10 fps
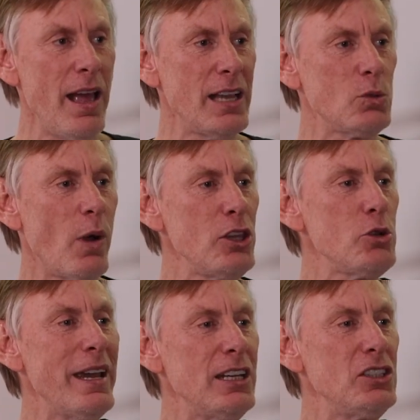That's why you
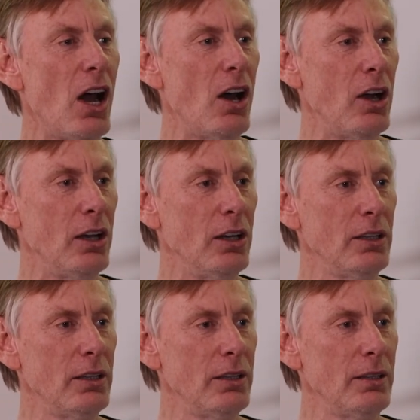get a dog
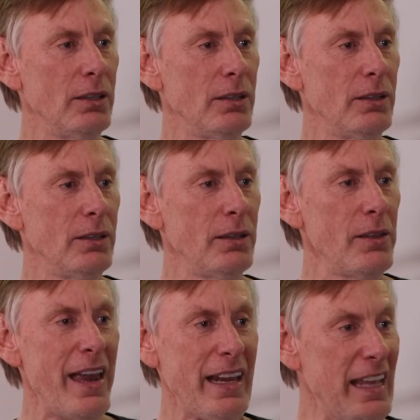
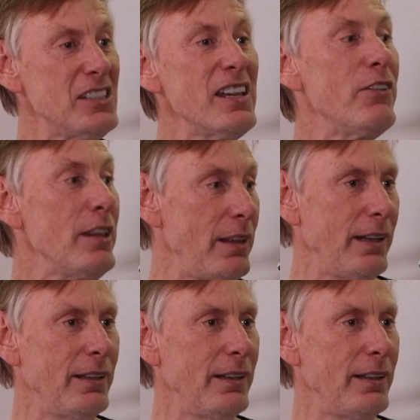that eats everything.